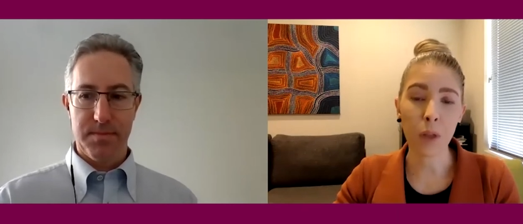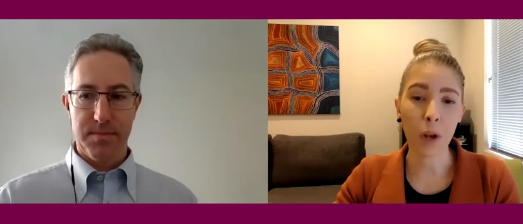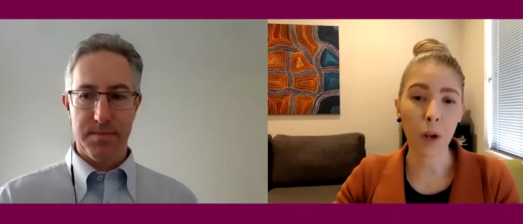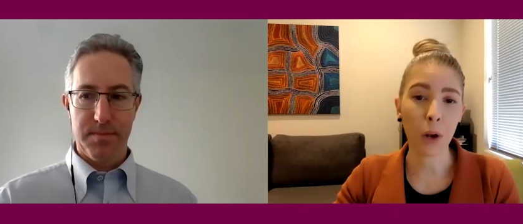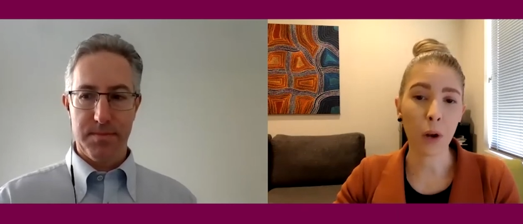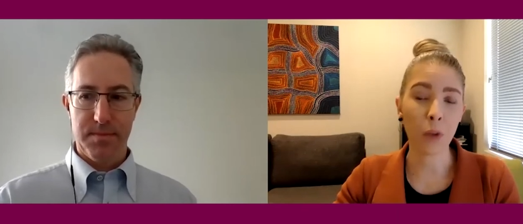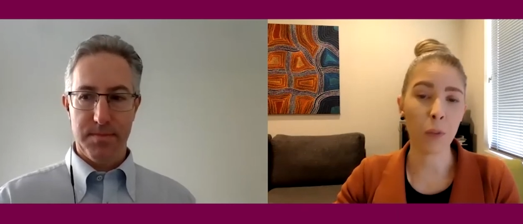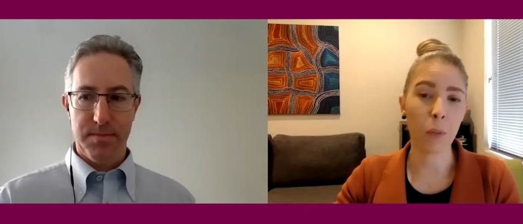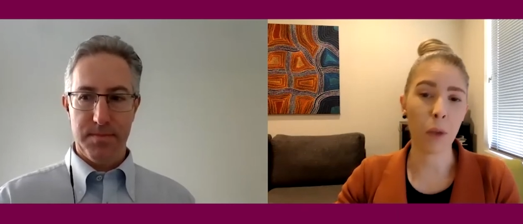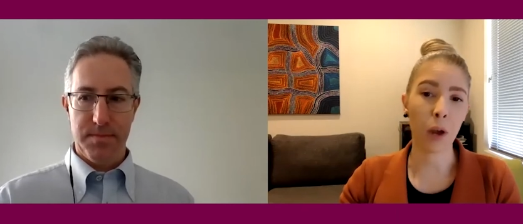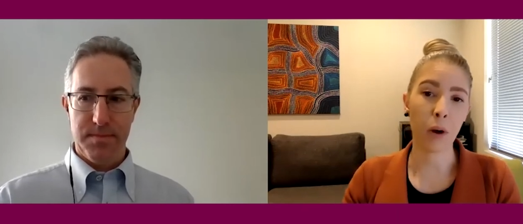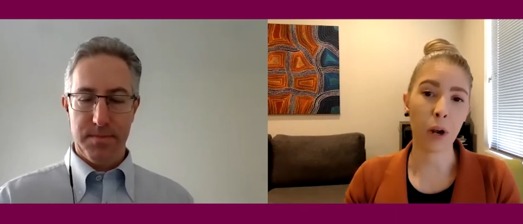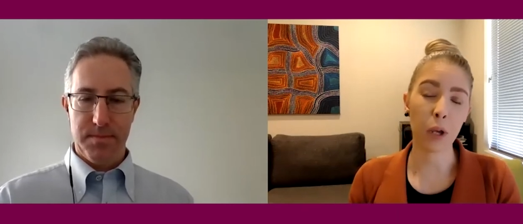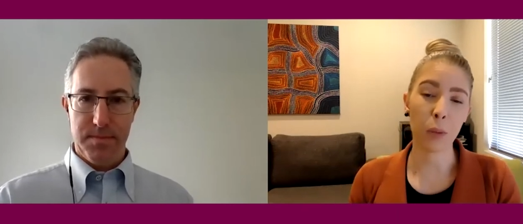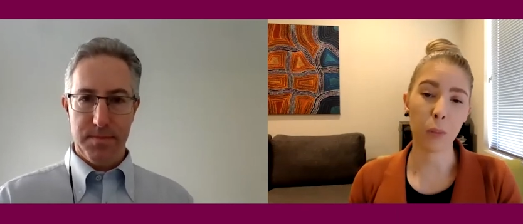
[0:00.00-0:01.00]
Speaker 1: that a lot of the
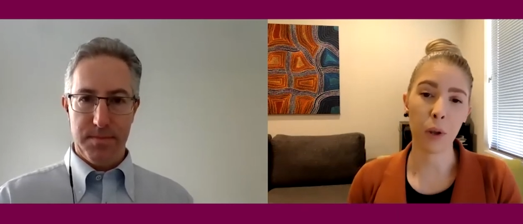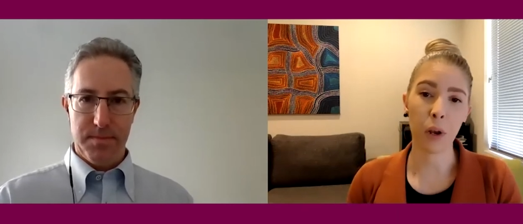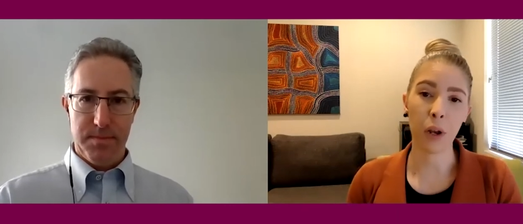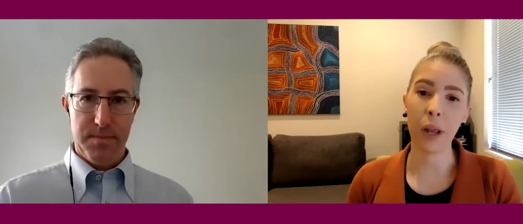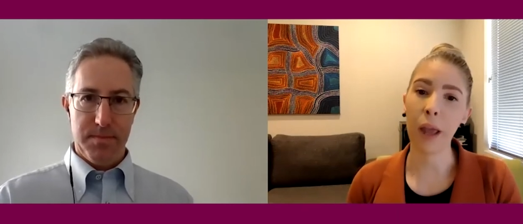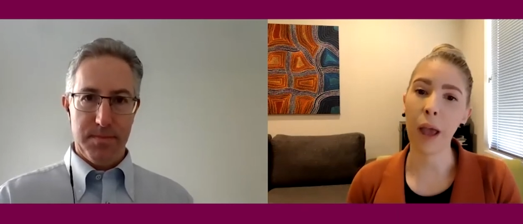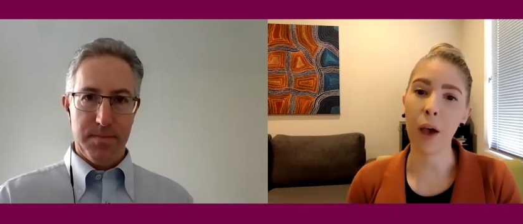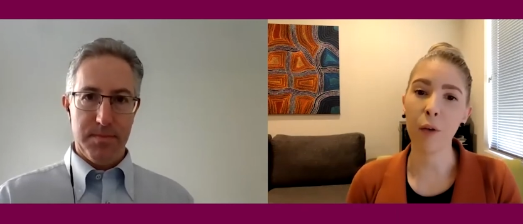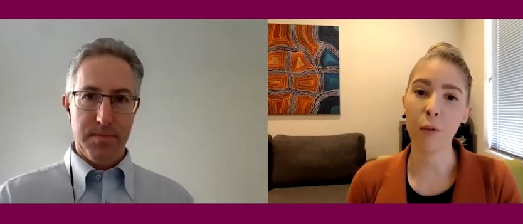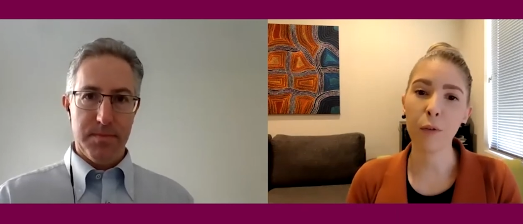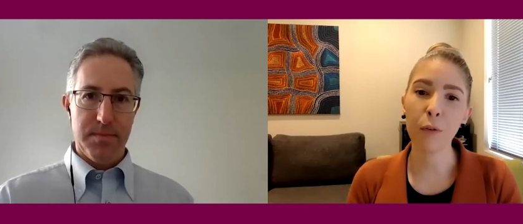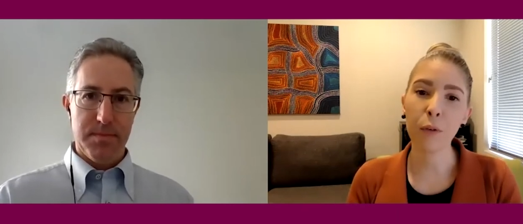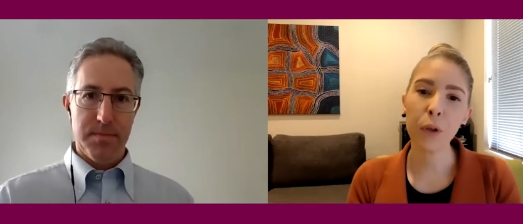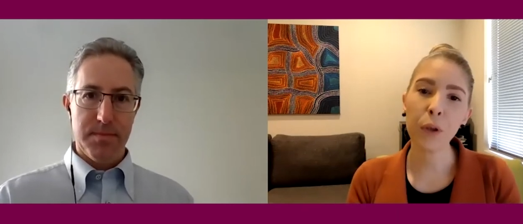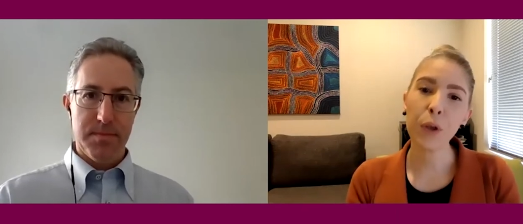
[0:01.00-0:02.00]
migraine community
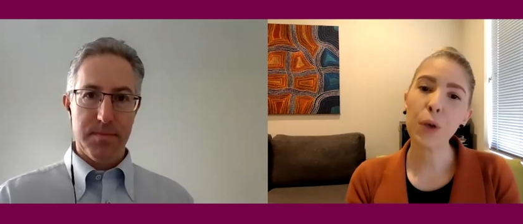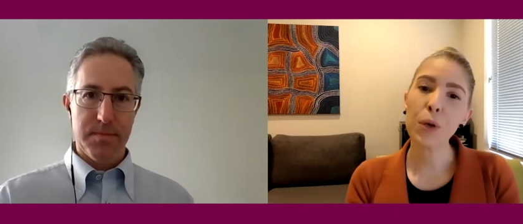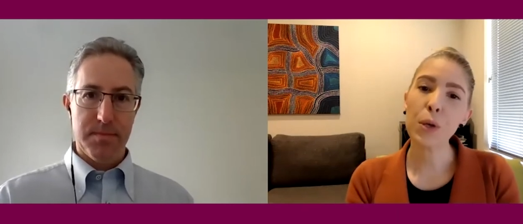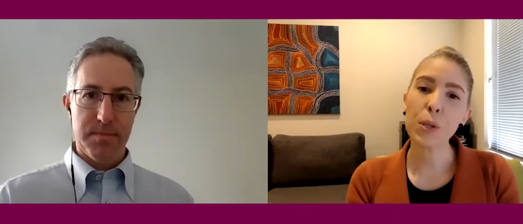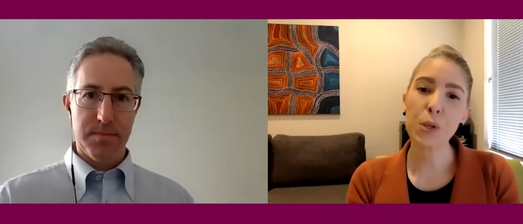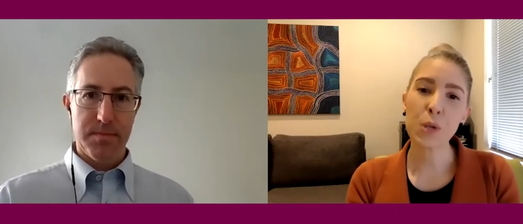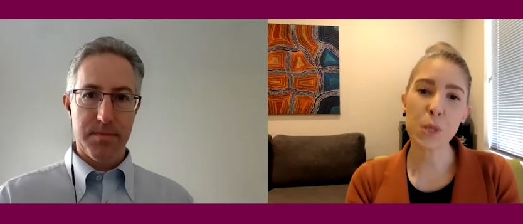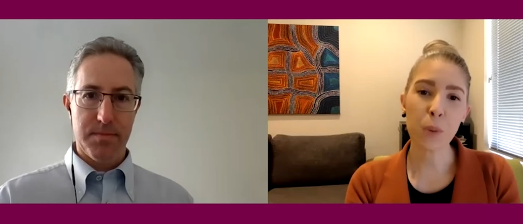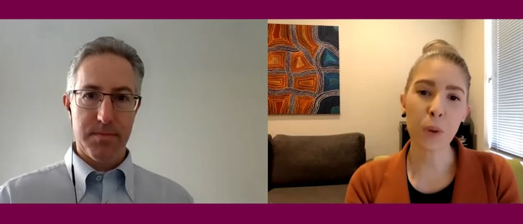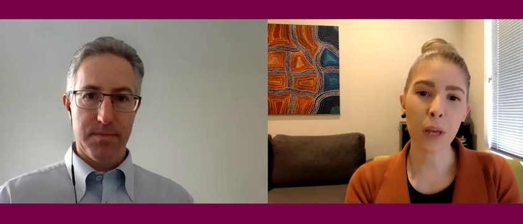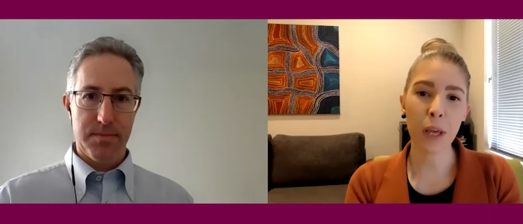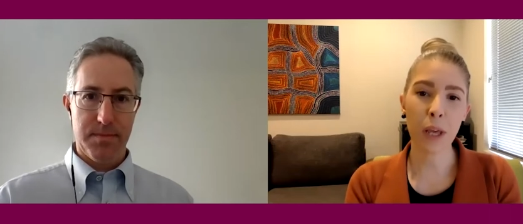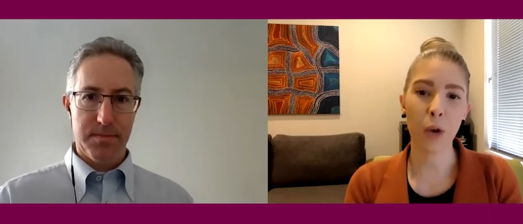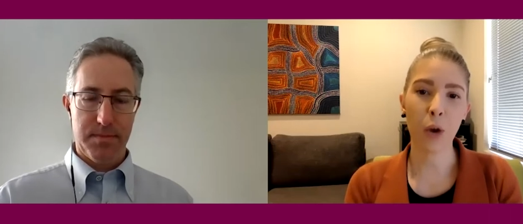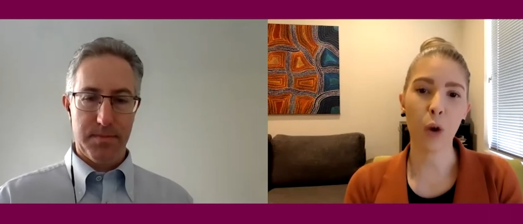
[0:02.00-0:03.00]
have. So, just
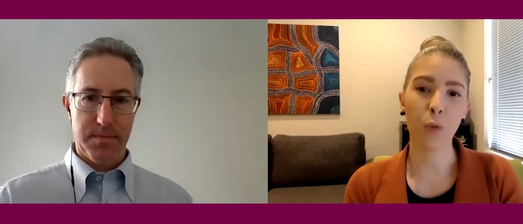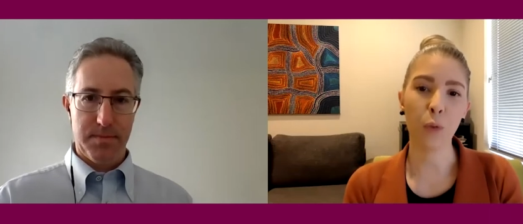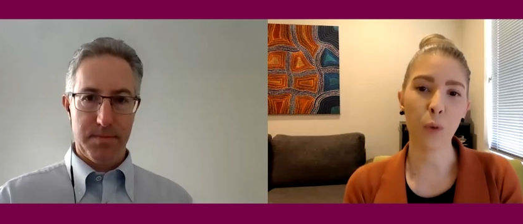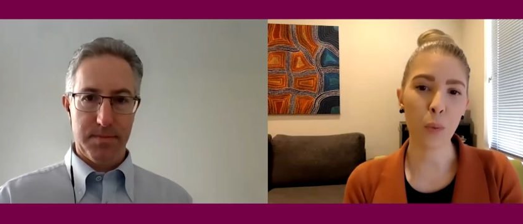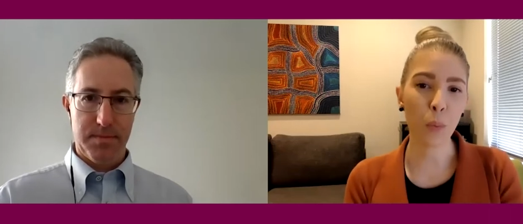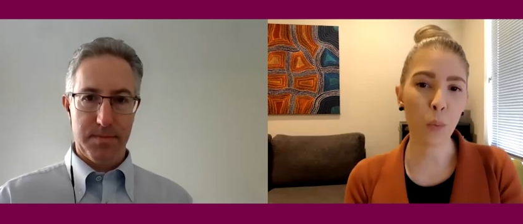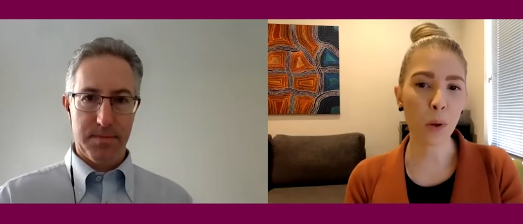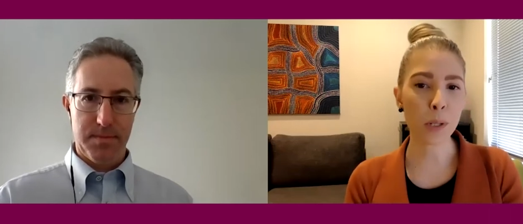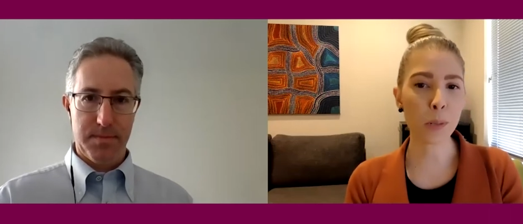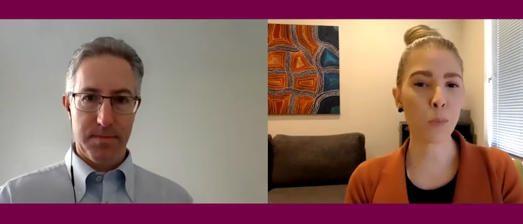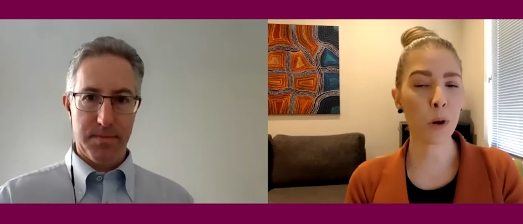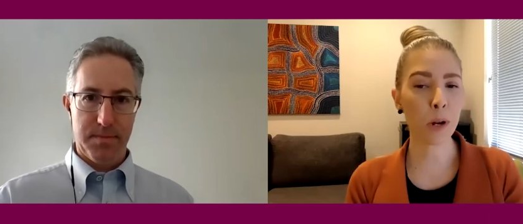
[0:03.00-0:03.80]
want to kick off with what's,